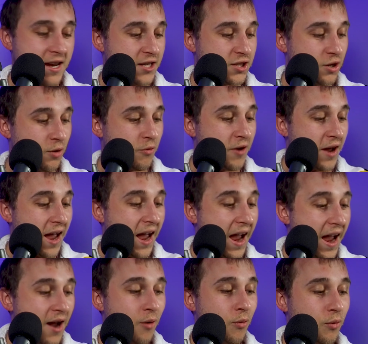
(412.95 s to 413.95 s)
So
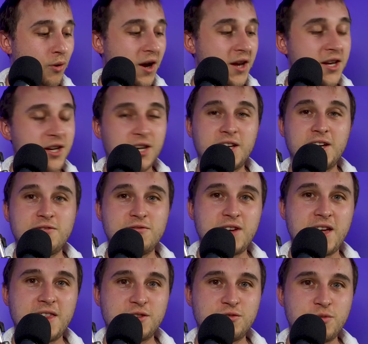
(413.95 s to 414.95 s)
how are you going to
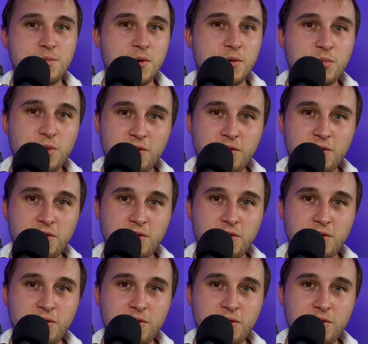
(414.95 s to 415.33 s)
get this removed?